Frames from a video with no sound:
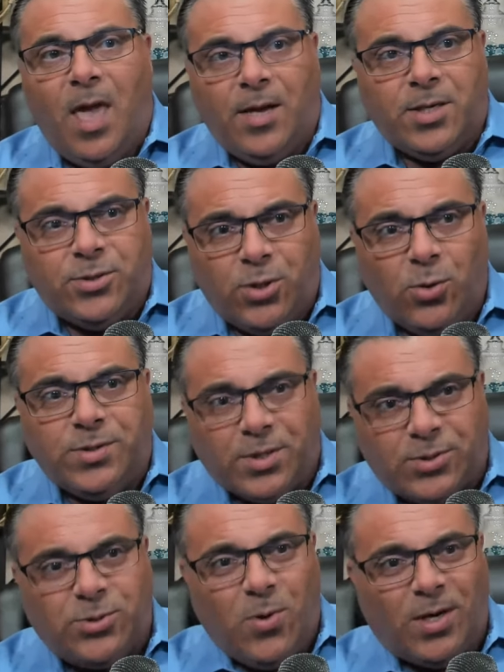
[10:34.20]
And to do it to
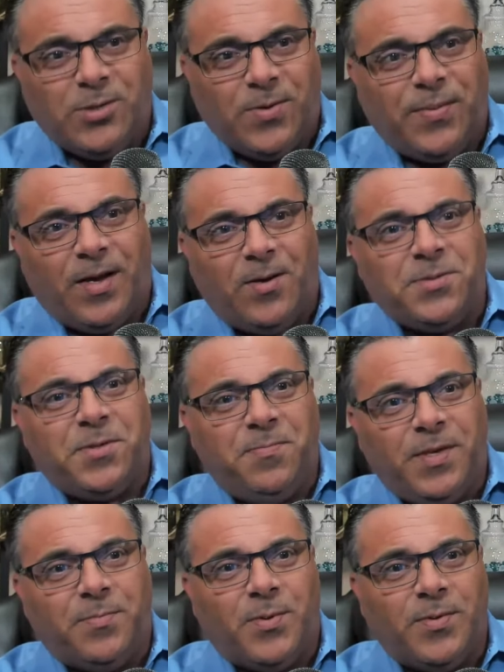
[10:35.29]
200,000
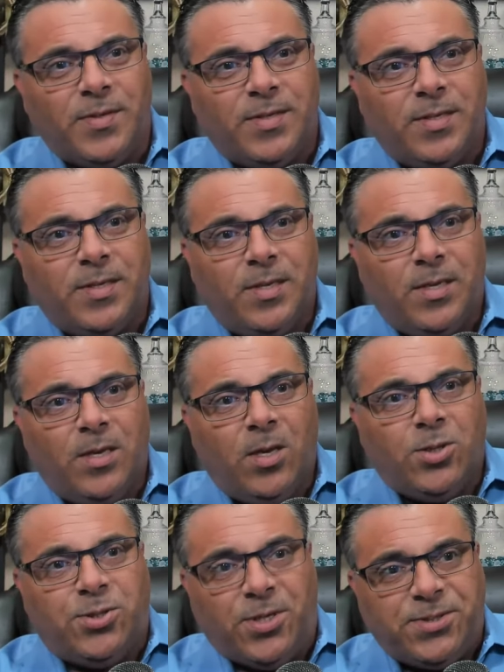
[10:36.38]
people,
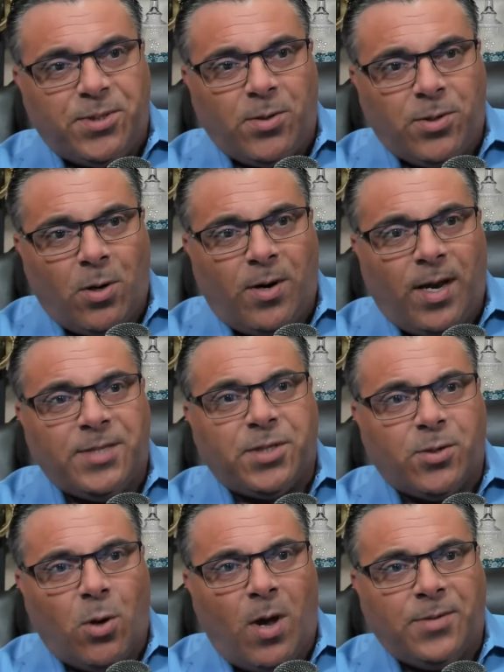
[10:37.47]
just so your ass
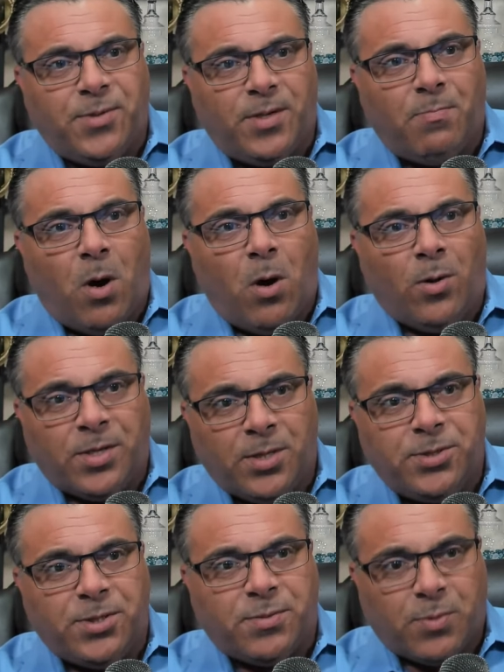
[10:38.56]
can go out to the mall and
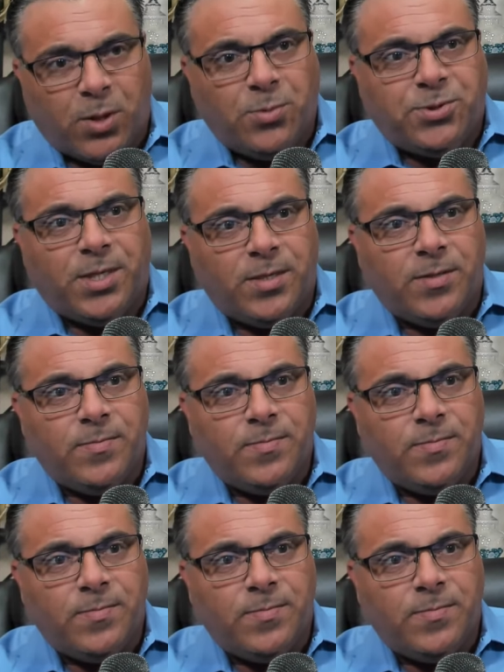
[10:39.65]
get you some Gucci